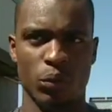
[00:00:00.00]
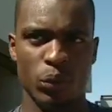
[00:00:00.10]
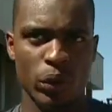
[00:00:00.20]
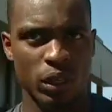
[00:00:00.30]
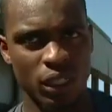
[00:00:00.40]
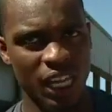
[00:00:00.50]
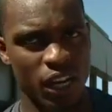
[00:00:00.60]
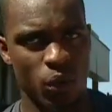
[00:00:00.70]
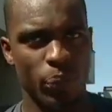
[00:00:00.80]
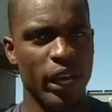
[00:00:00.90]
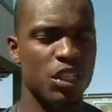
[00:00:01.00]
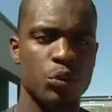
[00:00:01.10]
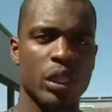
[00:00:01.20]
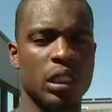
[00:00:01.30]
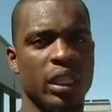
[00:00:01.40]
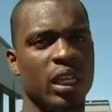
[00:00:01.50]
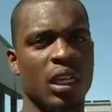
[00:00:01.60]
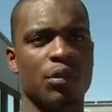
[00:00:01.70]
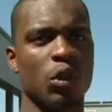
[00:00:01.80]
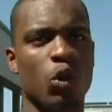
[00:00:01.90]
we're working a lot on pass rush and
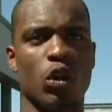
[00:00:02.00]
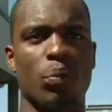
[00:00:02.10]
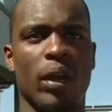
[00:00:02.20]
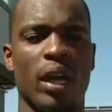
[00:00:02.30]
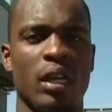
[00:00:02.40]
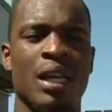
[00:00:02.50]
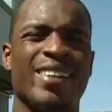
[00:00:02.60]
getting after the quarterback.